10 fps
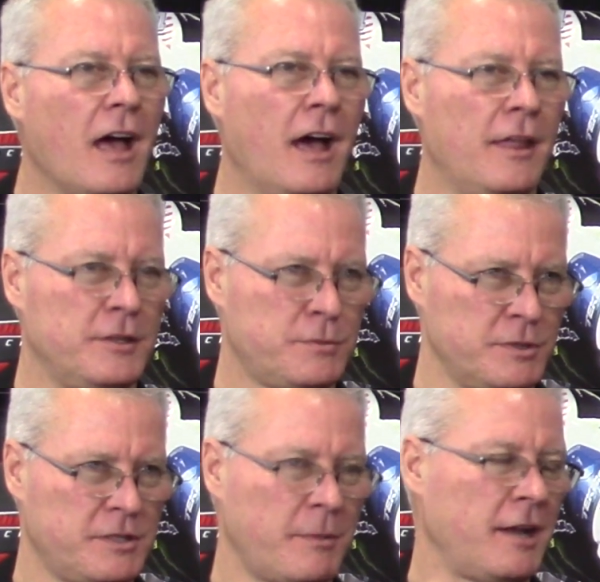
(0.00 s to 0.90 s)
Uh, this
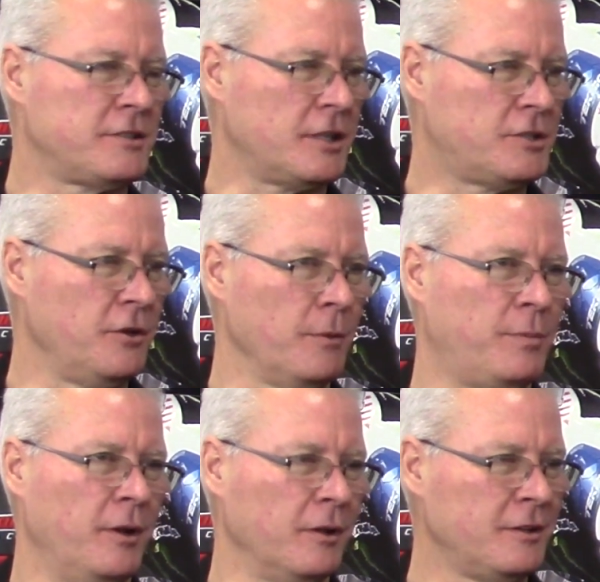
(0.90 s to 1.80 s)
was about a six-year
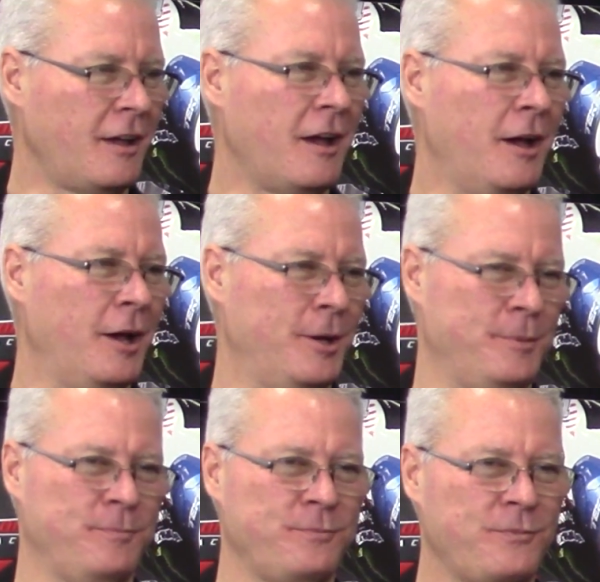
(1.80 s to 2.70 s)
build.
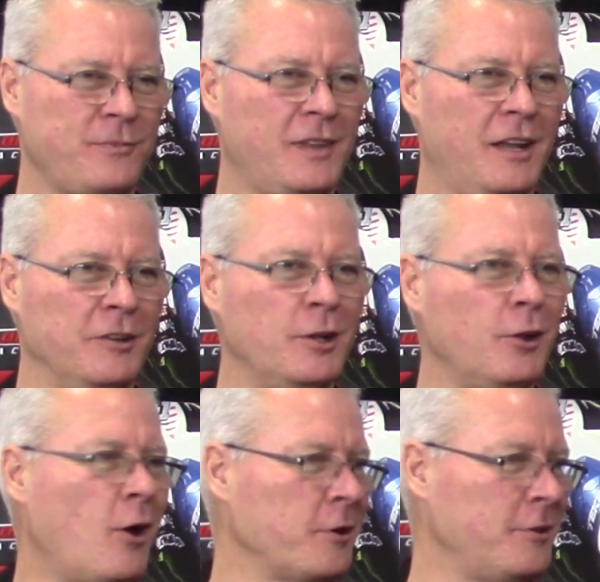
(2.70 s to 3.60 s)
Um, you know, a
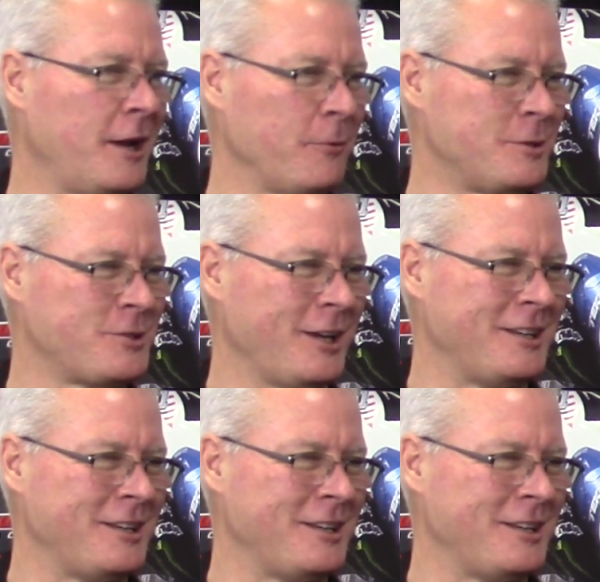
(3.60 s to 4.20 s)
little longer than I originally